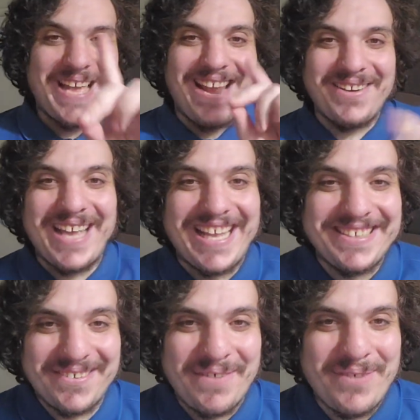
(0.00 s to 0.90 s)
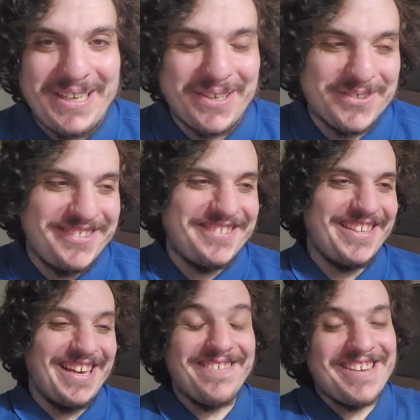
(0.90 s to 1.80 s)
And I'm going to end this on a funny note.
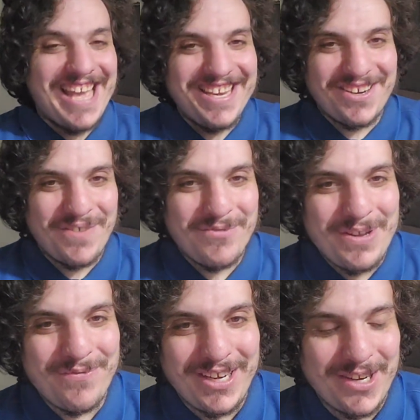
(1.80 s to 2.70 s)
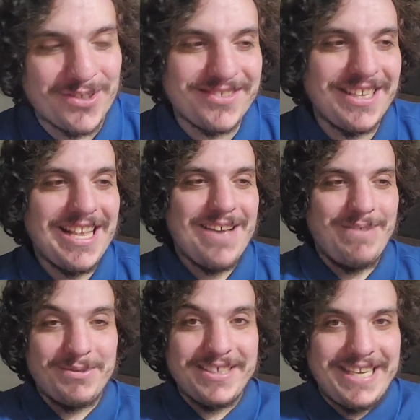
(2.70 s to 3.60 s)
I'm going to end it on a really fun note.
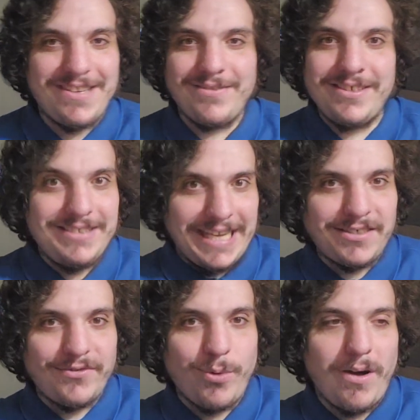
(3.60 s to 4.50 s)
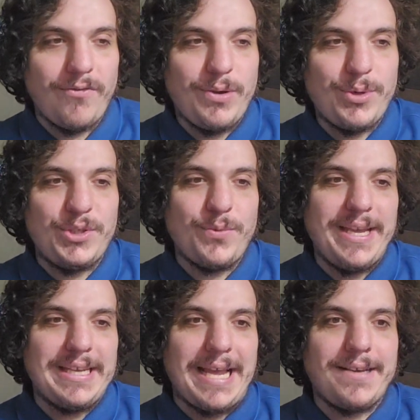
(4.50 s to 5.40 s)
When I was a kid, till the age of 12, we were
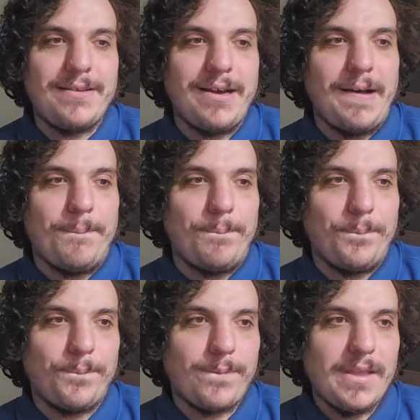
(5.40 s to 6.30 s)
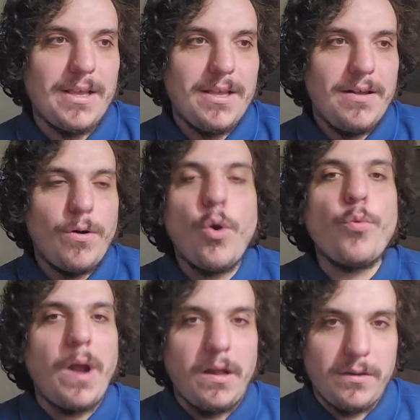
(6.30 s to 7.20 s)
doing like
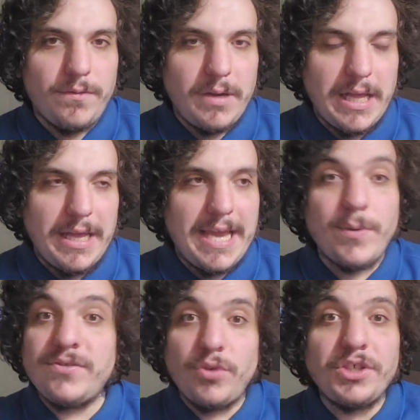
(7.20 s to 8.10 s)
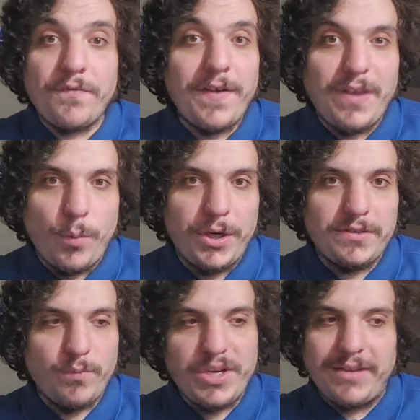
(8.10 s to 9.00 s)
oral, and it was 250
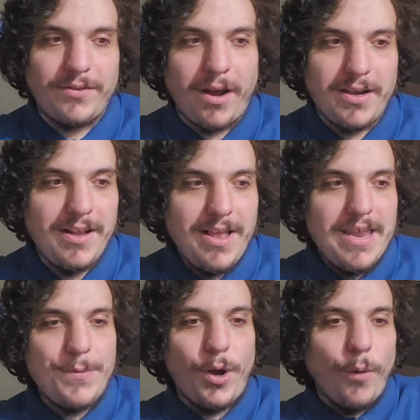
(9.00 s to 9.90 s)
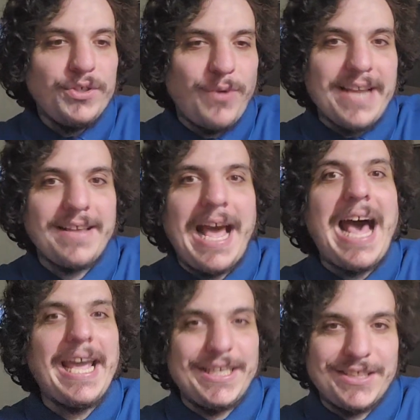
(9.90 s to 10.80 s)
words where you had to talk. I would always write,
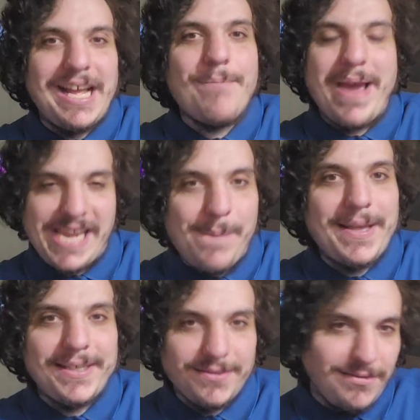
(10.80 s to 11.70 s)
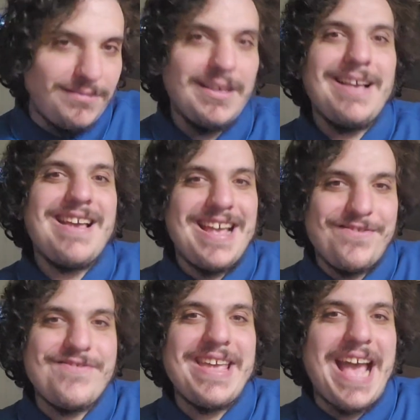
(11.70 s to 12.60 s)
hi, my name is,
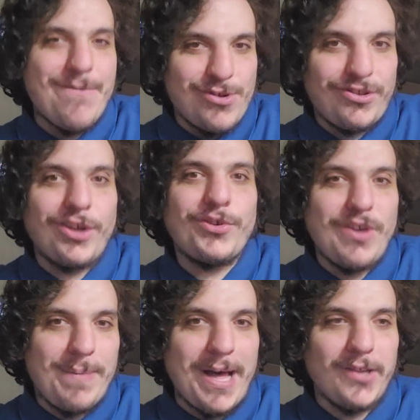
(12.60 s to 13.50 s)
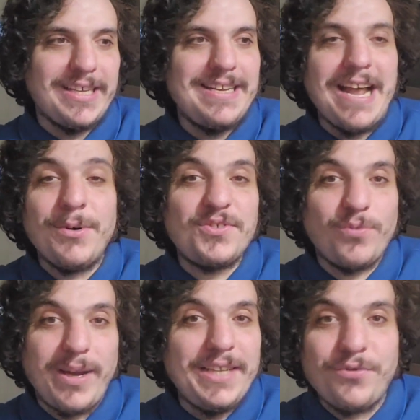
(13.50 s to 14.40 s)
and today I will talk to you about, and that was
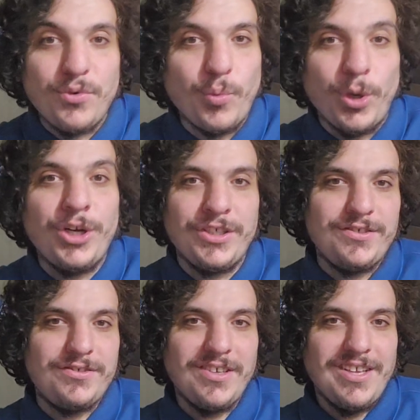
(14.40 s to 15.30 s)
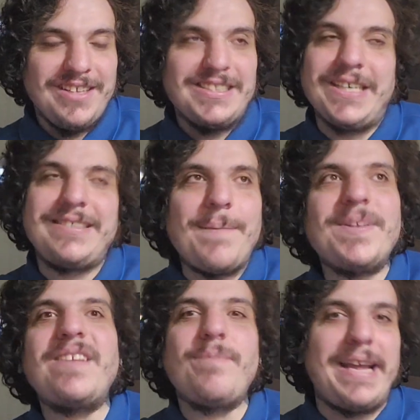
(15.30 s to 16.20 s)
22 words. So that's
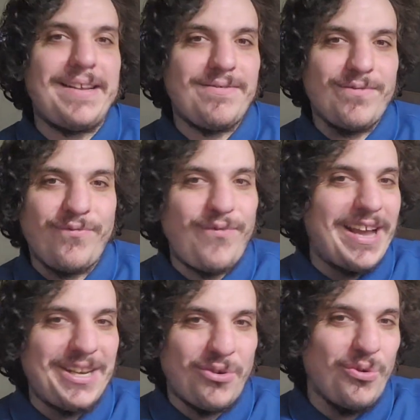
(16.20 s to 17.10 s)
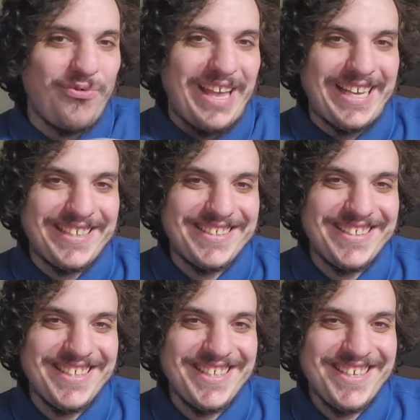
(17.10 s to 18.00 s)
10% of my fucking whole thing.
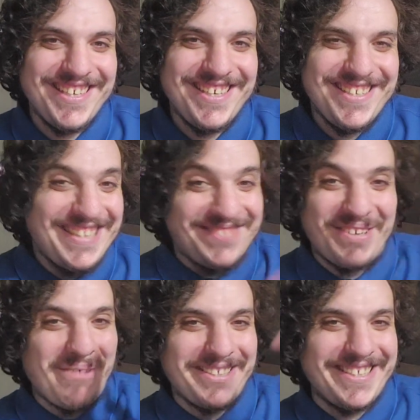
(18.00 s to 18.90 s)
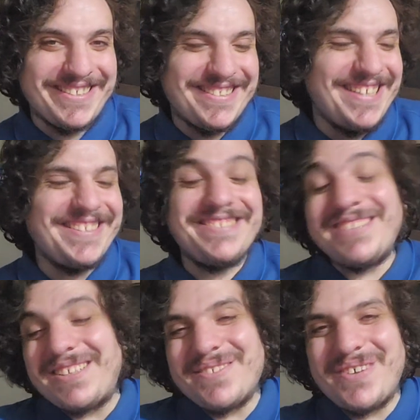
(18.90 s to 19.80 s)
That's pretty much it. So
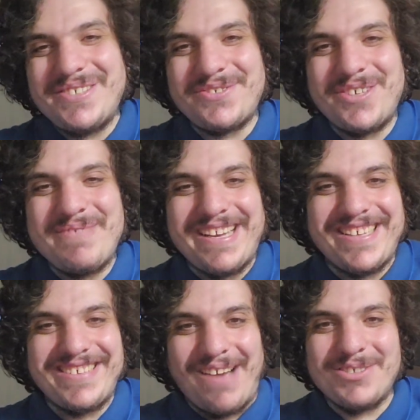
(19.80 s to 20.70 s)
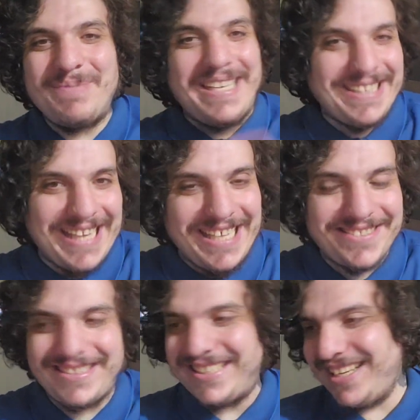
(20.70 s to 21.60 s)
that's a funny story because I was being
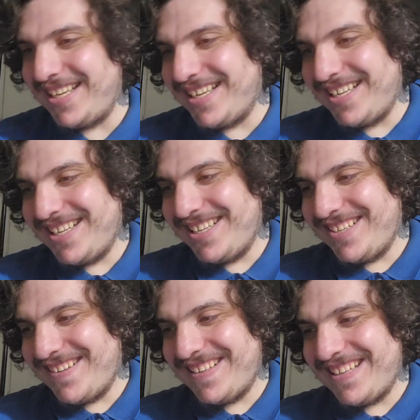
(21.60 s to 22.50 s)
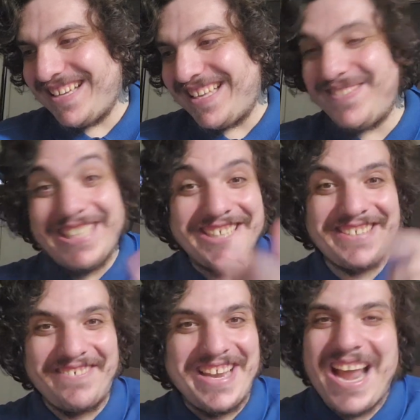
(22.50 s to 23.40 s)
lazy. And we did the
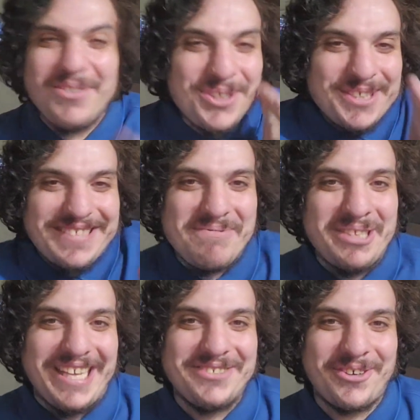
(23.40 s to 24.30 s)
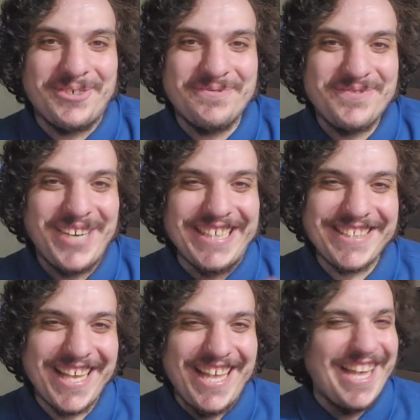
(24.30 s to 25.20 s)
same. And now we're doing the same with the intro, right?